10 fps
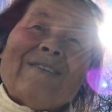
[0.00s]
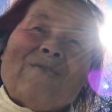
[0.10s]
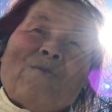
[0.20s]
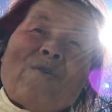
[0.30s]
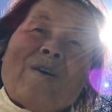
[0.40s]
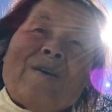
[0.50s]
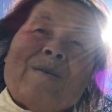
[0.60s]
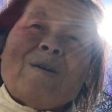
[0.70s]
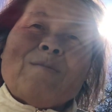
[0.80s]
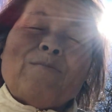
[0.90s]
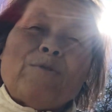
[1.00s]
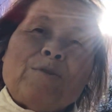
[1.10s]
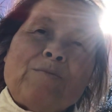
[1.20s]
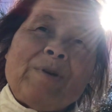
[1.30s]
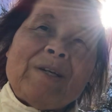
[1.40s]
your
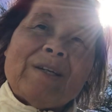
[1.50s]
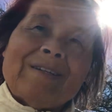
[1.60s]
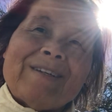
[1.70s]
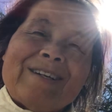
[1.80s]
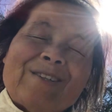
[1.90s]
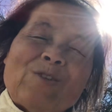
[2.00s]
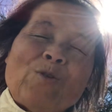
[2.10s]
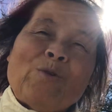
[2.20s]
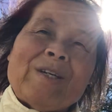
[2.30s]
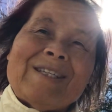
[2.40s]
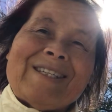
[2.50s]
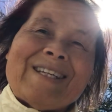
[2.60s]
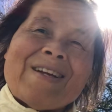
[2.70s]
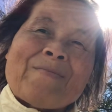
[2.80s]
free will uh, choice.